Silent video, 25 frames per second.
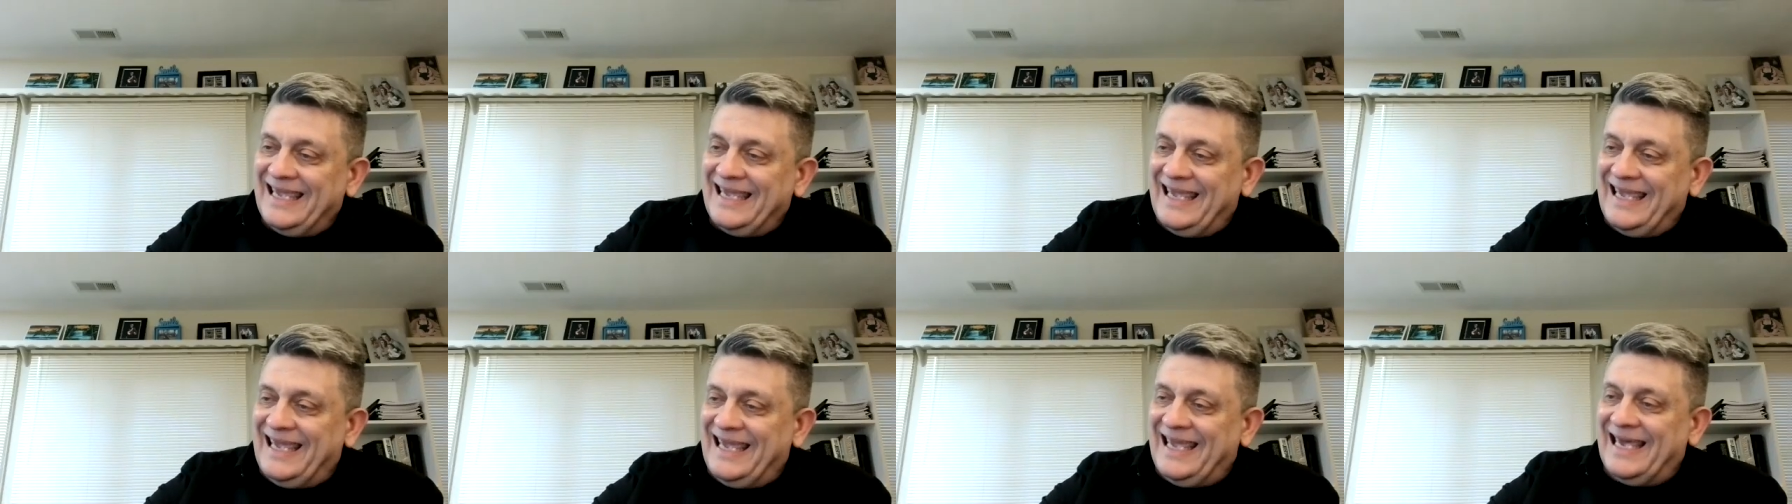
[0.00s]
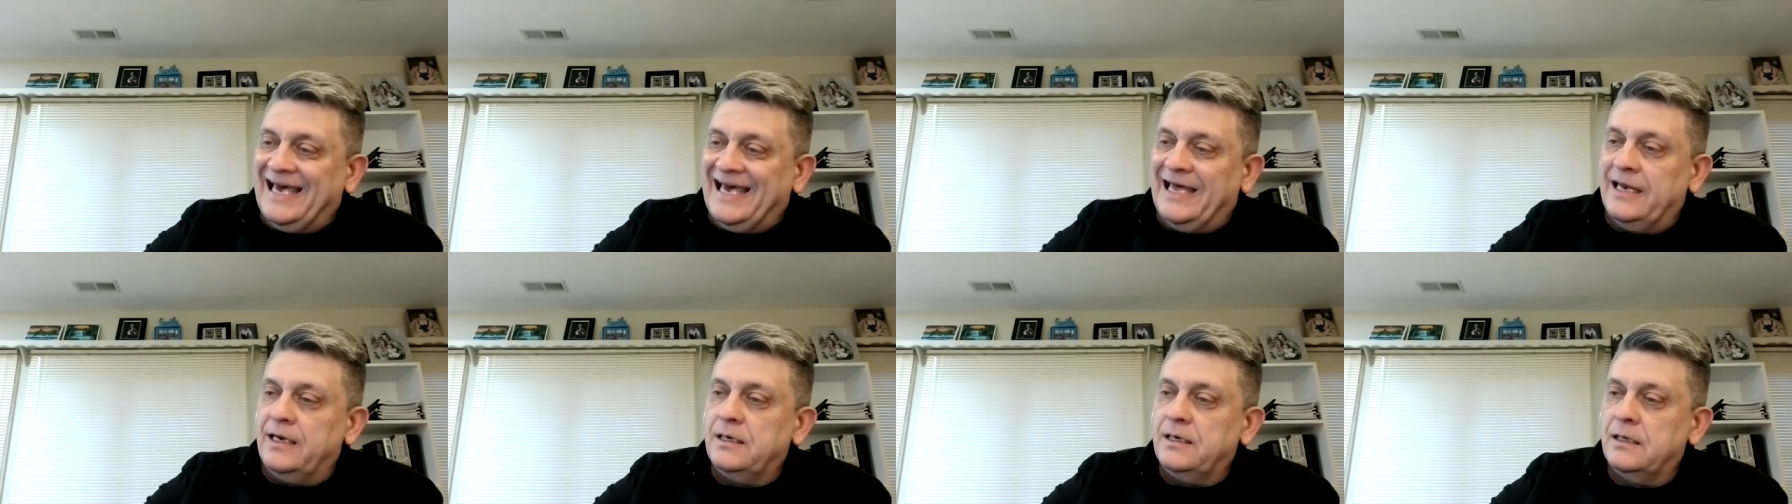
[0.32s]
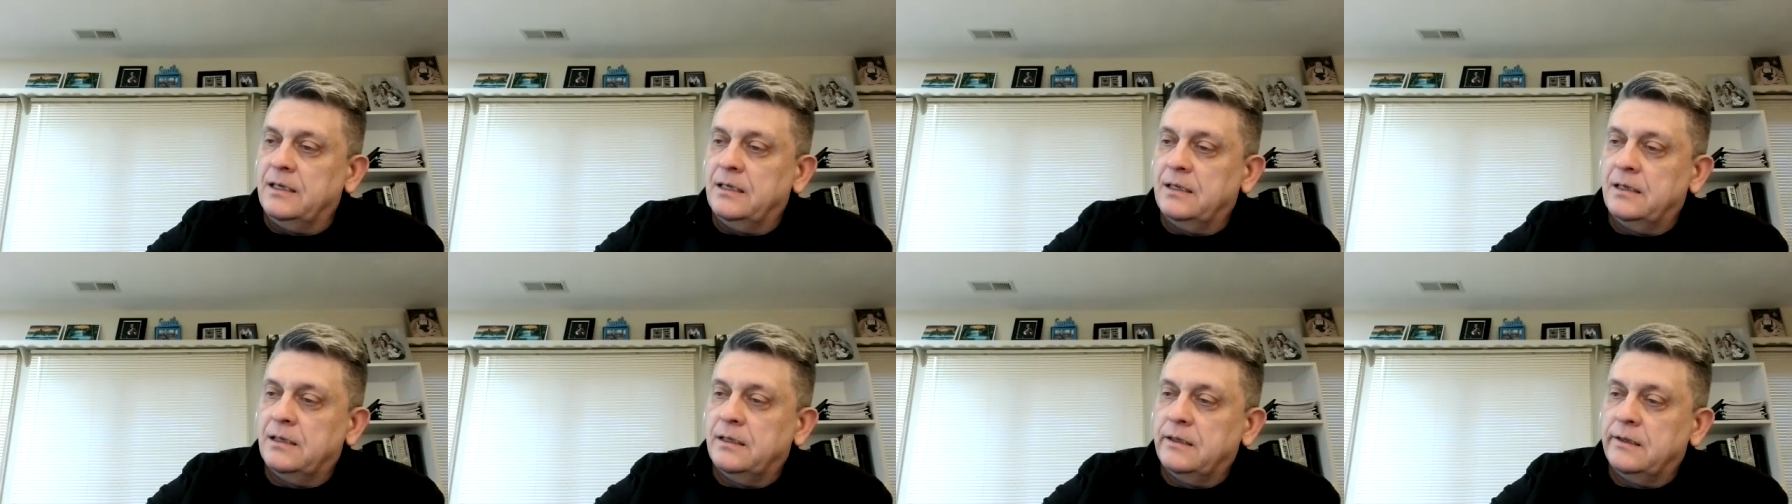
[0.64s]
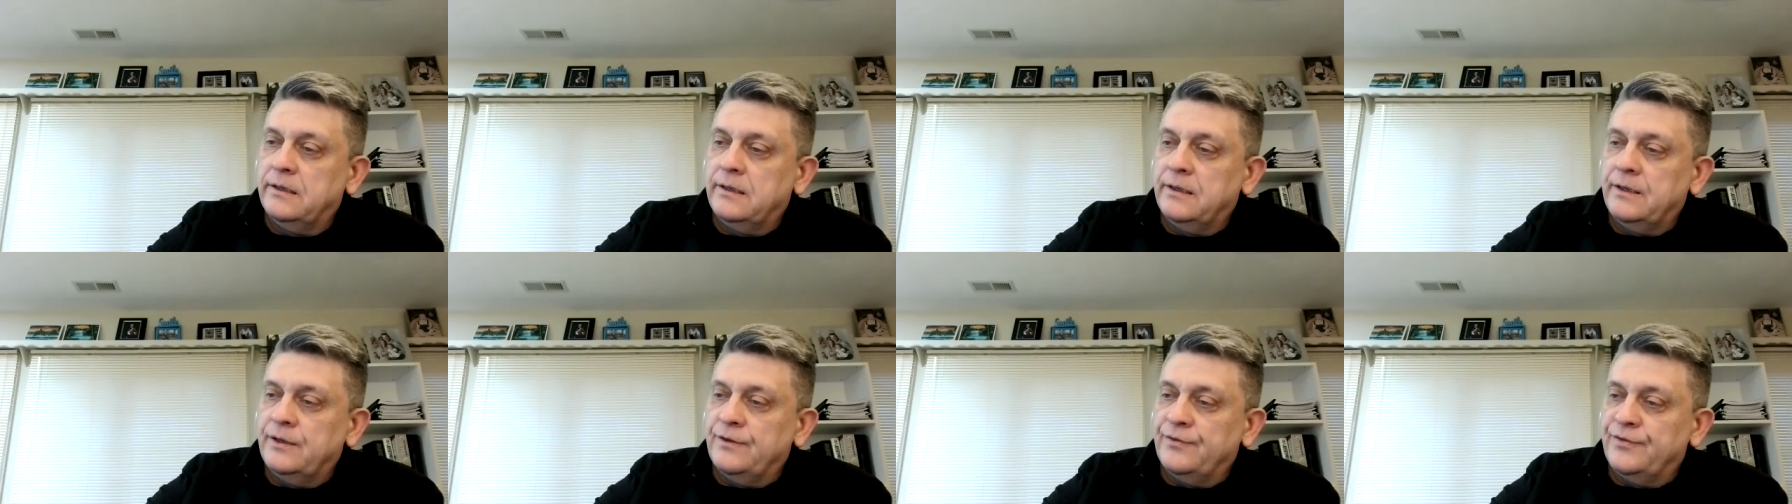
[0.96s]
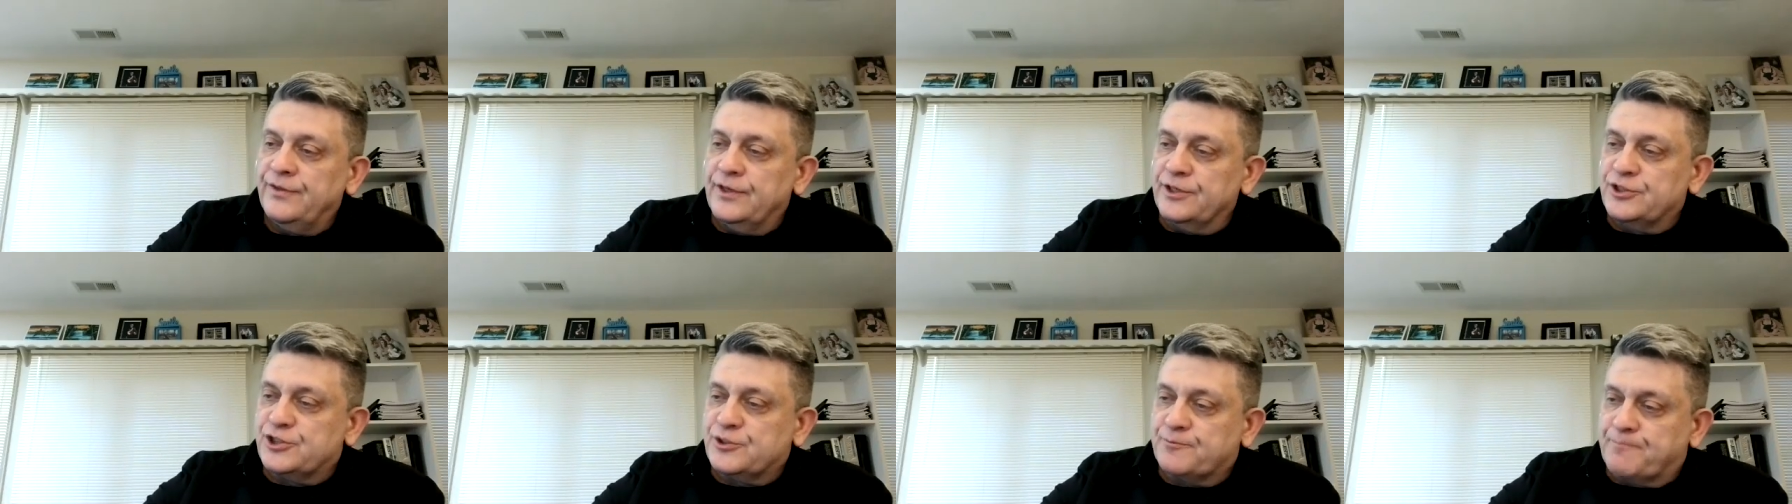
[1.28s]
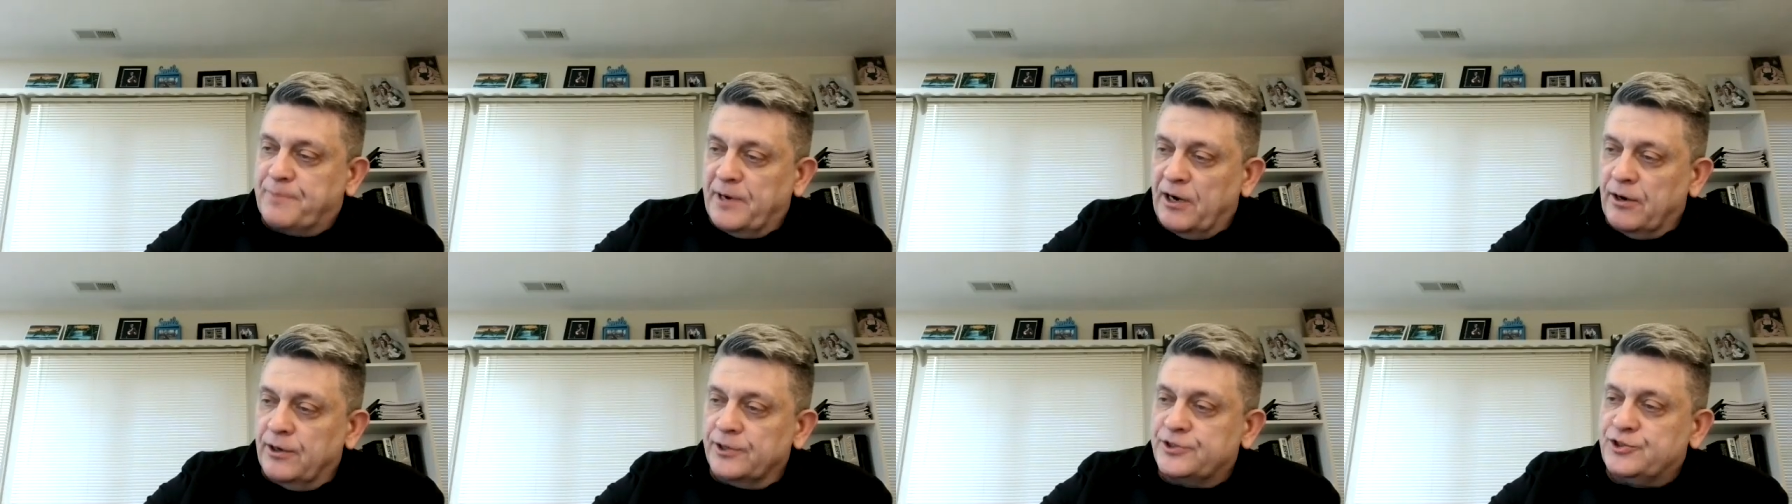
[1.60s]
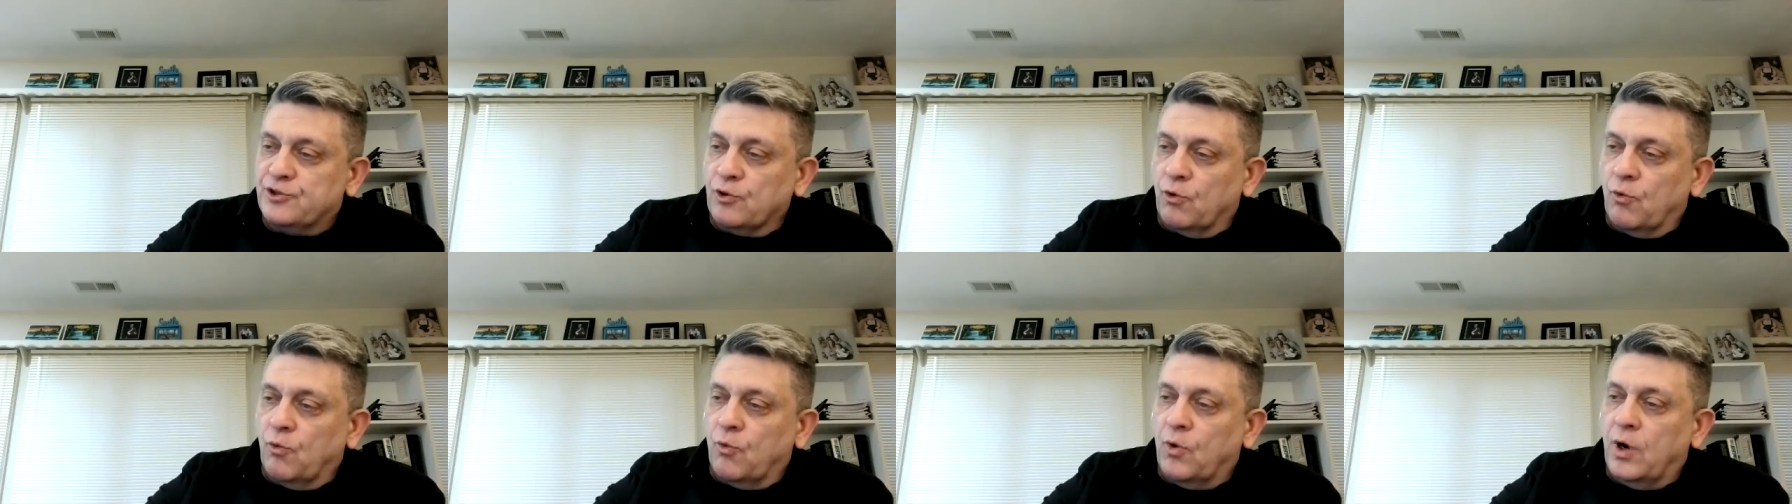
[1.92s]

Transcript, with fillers: in the spiritual